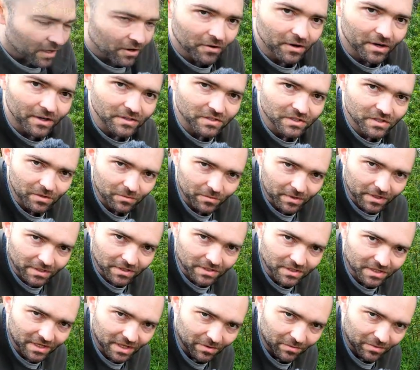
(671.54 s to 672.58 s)
All right, so we're
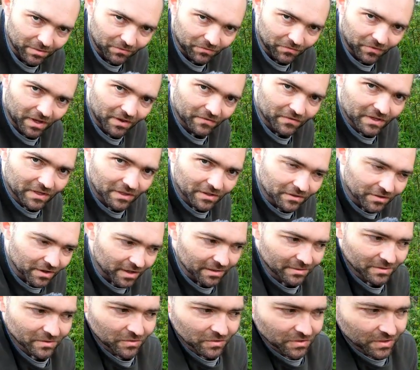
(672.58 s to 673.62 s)
gonna start with 5
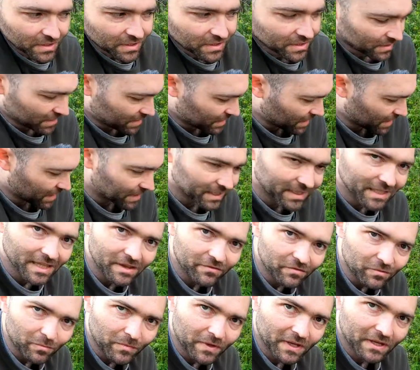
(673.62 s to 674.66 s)
kilograms, which is
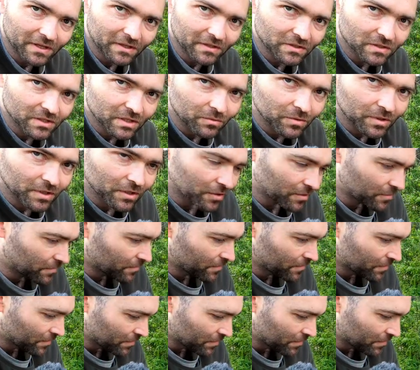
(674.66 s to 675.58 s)
11 pounds. Here we go.